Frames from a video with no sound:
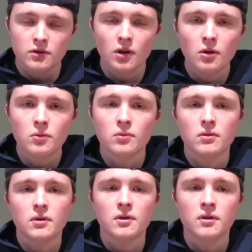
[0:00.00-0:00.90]
So,
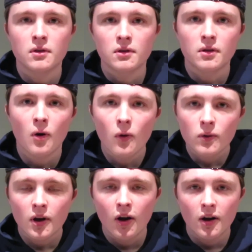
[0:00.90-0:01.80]
the
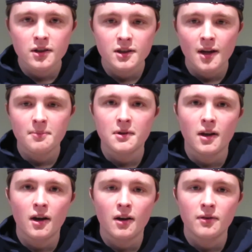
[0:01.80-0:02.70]
whole concept
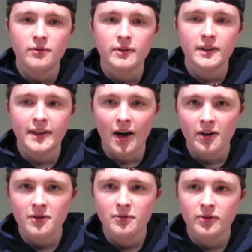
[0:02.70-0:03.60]
of
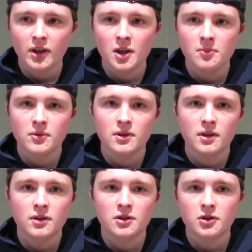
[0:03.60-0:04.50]
Down in Flames
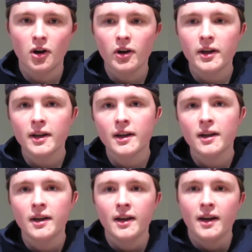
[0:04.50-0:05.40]
started
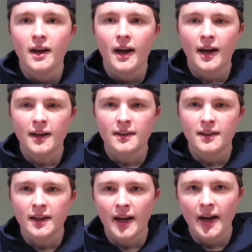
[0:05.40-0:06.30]
at
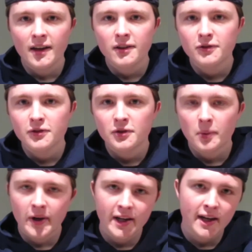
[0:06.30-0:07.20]
the end of
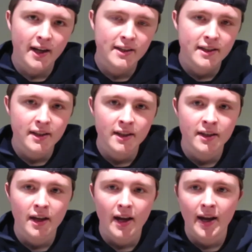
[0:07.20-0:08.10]

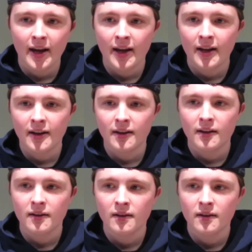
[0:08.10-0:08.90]
2019 and